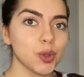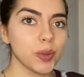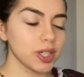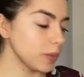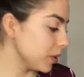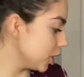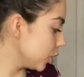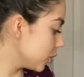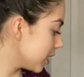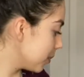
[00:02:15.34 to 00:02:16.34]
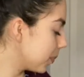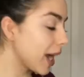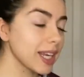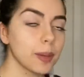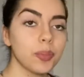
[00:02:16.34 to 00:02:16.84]
we're going to be using
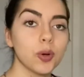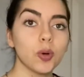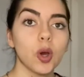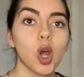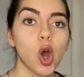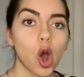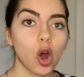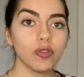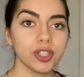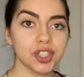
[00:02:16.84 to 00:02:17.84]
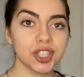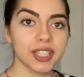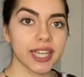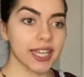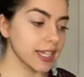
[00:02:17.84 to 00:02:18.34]
pineapple, orange
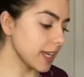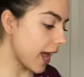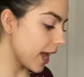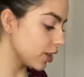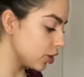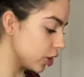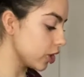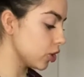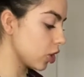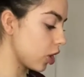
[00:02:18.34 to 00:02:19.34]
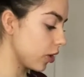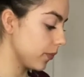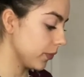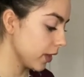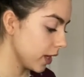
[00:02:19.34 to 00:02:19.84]
skin and ginger.
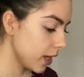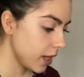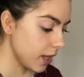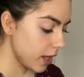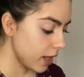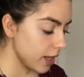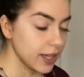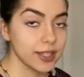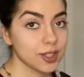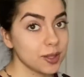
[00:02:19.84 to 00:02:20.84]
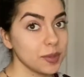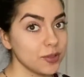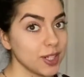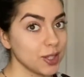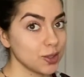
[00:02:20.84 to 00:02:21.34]
It's going to be
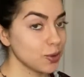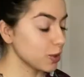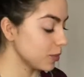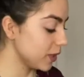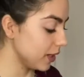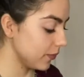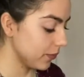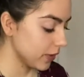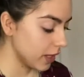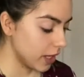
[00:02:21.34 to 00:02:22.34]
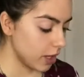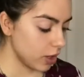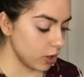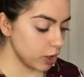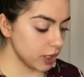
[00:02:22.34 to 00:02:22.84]
really good, trust me.
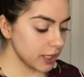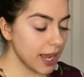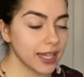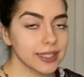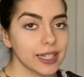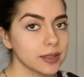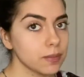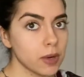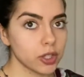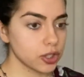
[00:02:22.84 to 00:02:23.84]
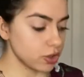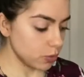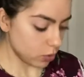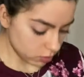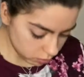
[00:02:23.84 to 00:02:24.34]
You can add as much as you want.